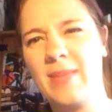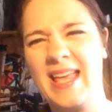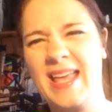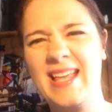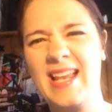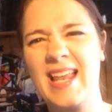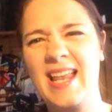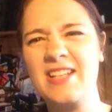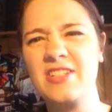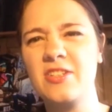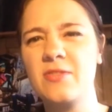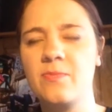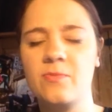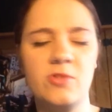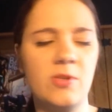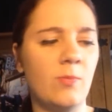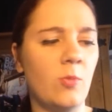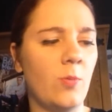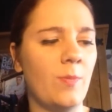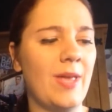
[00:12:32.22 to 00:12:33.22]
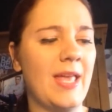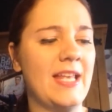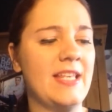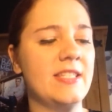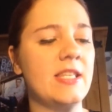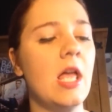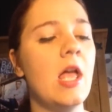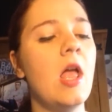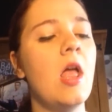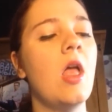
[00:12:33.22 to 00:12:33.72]
pin some more
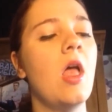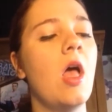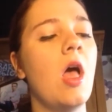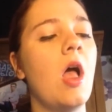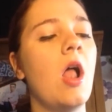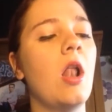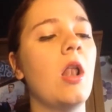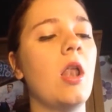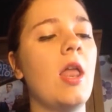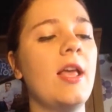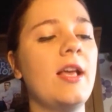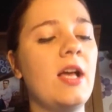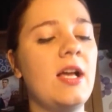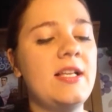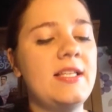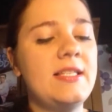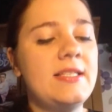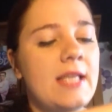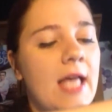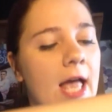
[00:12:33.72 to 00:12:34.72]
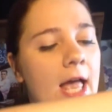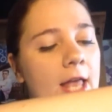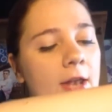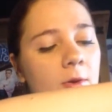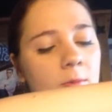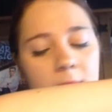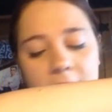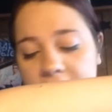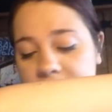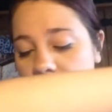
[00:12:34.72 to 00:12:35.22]
pins. Like I
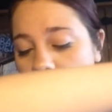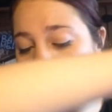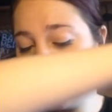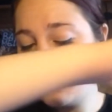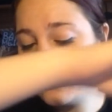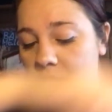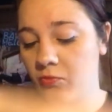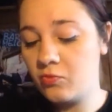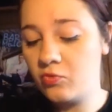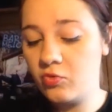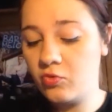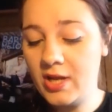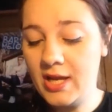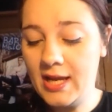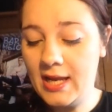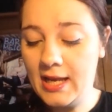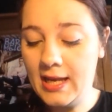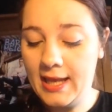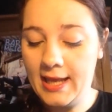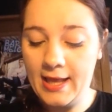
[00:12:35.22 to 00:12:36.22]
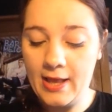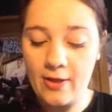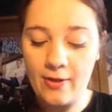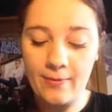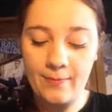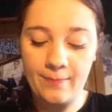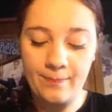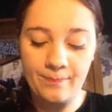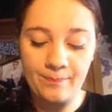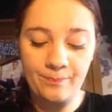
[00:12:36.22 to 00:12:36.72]
said, we don't really
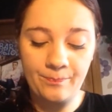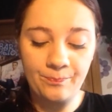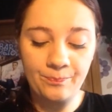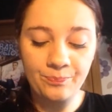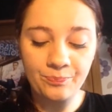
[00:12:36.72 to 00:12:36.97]
um